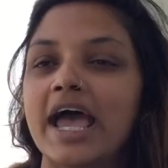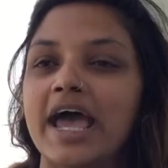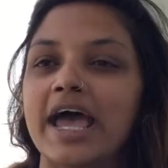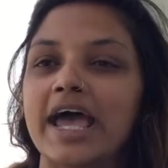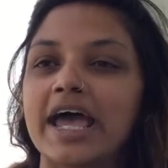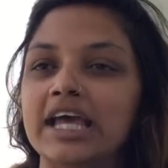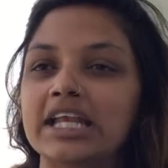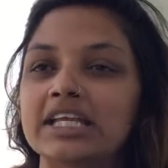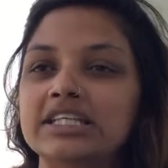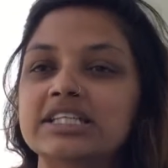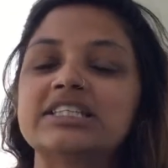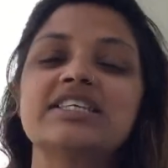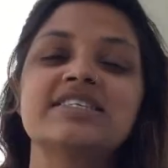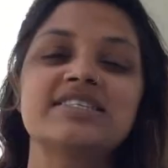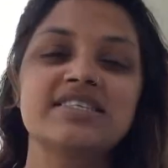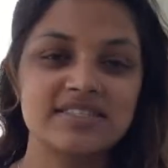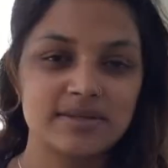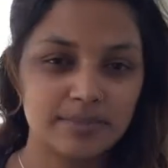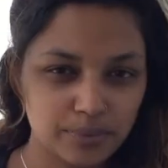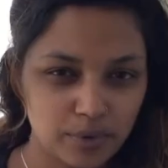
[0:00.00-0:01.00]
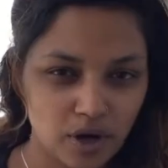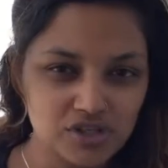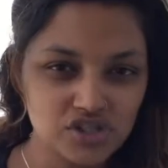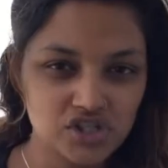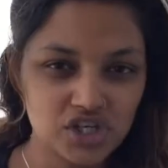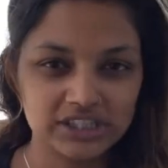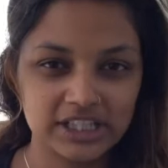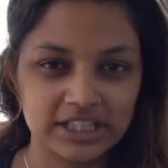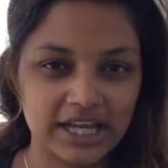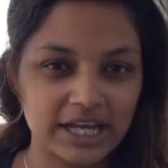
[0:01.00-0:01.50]
And this is the
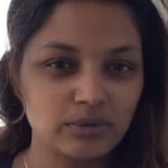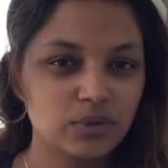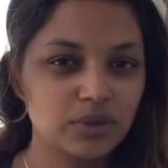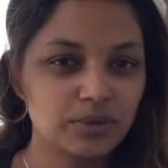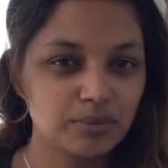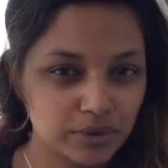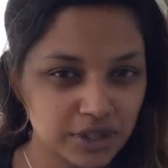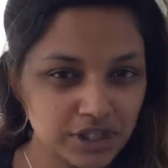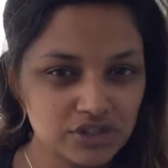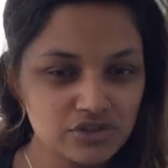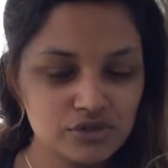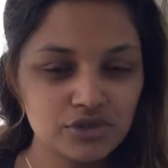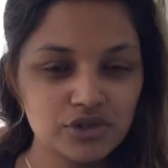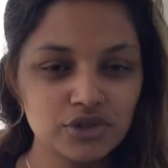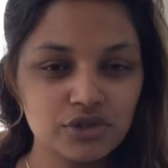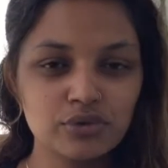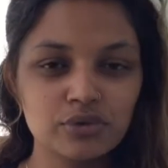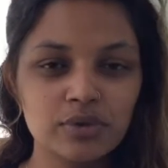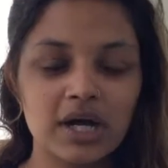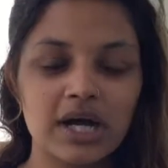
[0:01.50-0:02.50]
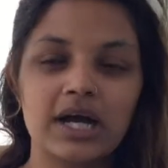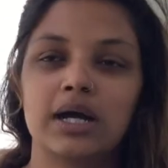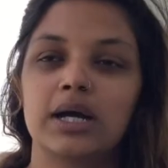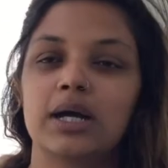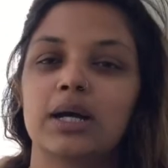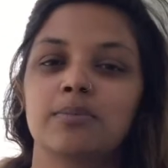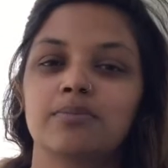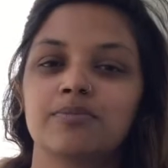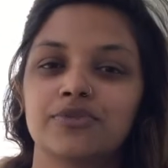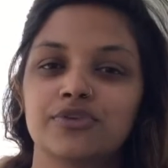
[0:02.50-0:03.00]
project that I will bring to you
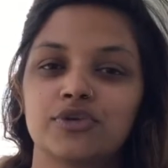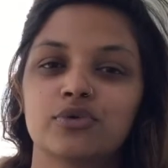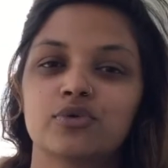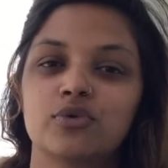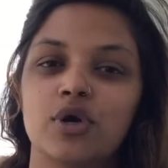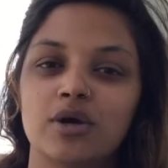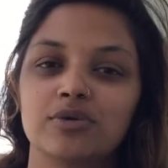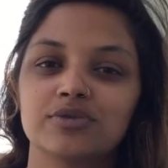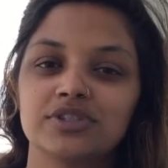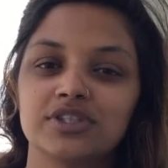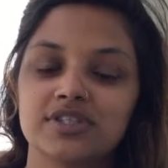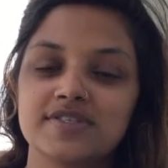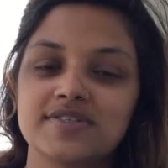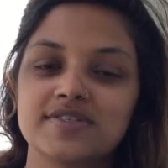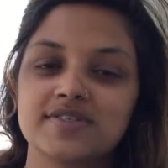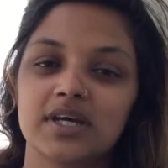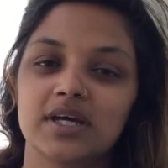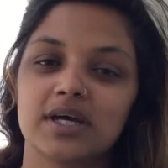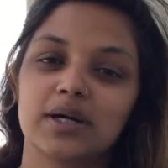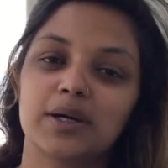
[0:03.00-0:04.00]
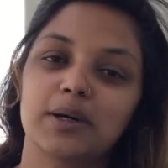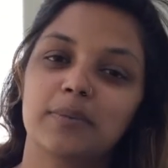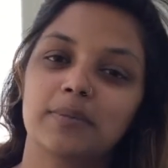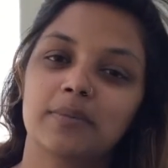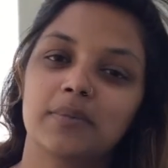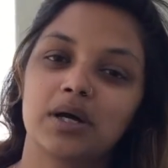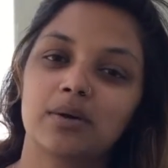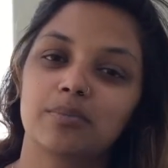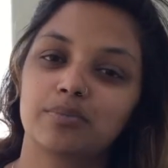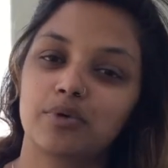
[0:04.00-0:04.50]
um, throughout this
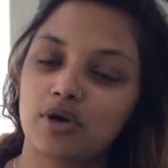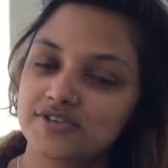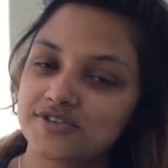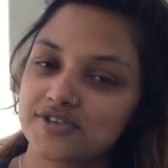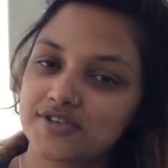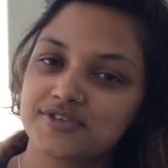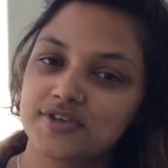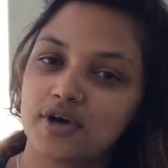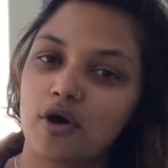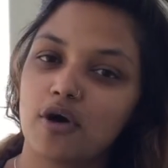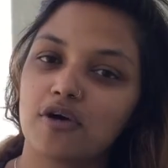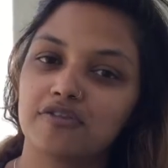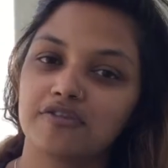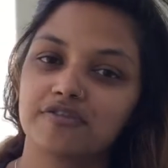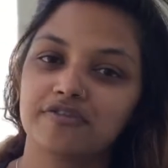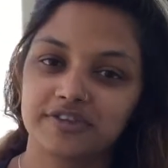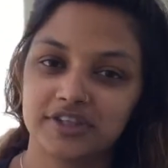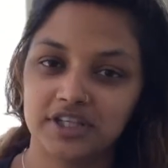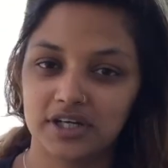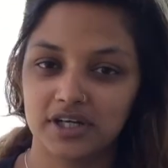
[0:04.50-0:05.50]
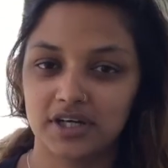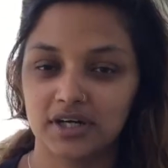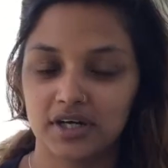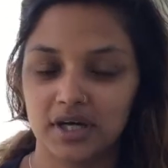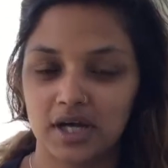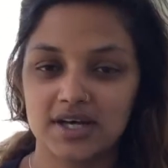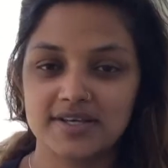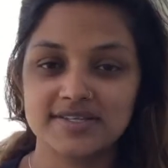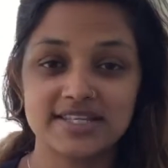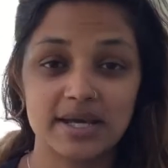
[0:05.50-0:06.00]
um, uh, process of the
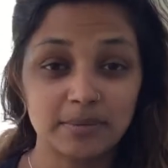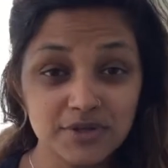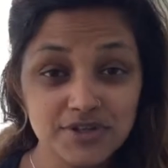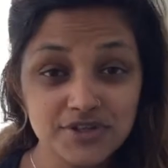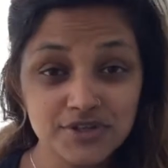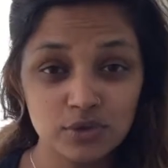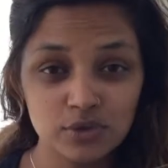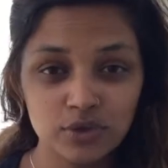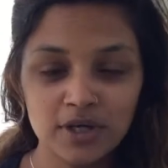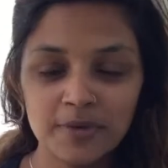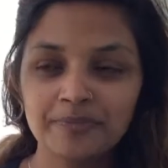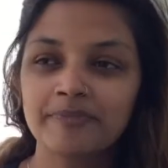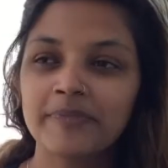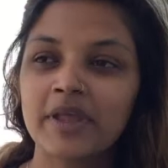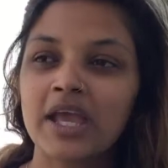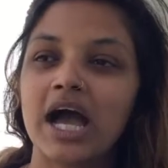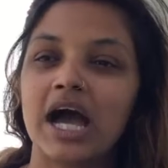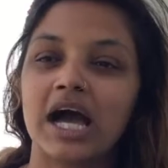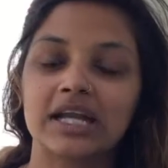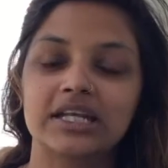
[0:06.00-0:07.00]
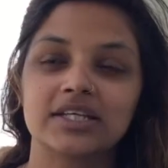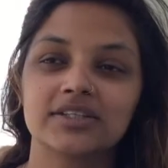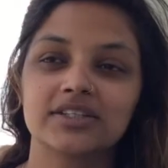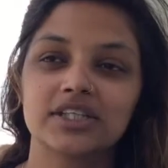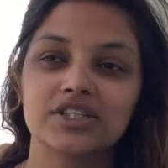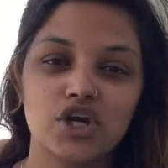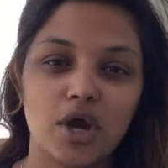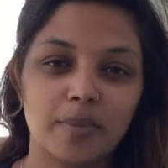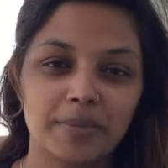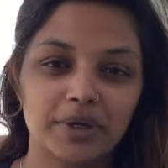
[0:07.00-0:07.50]
uh, summer school under
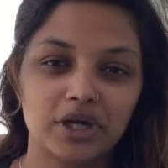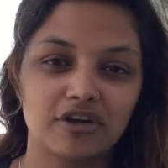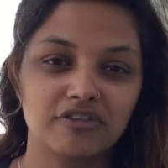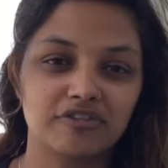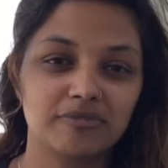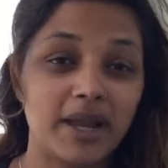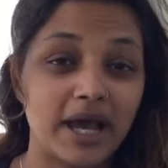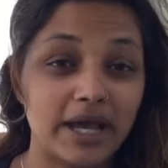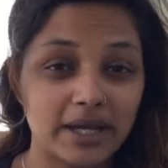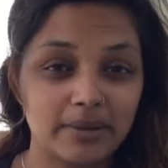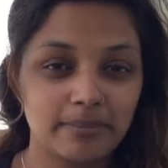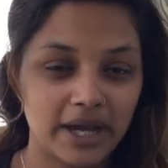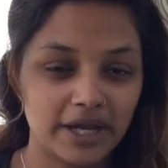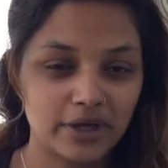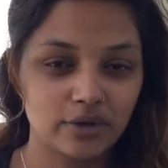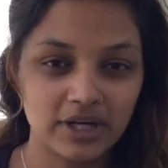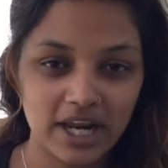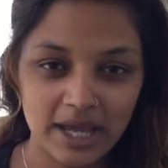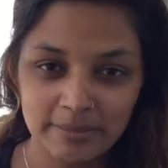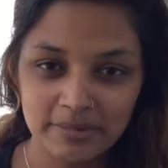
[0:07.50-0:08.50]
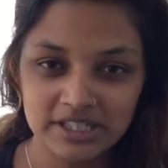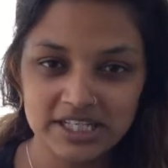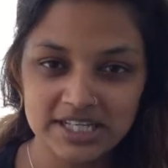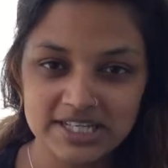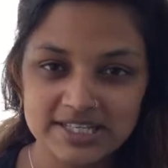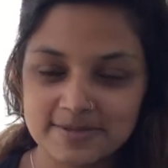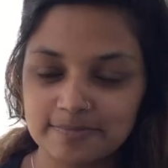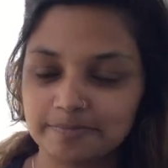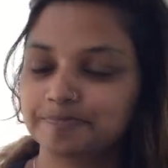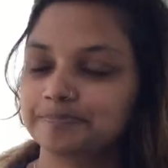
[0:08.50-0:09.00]
the topic of bi
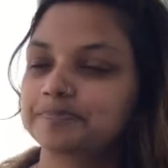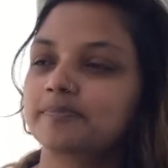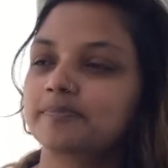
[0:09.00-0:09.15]
bioclimatics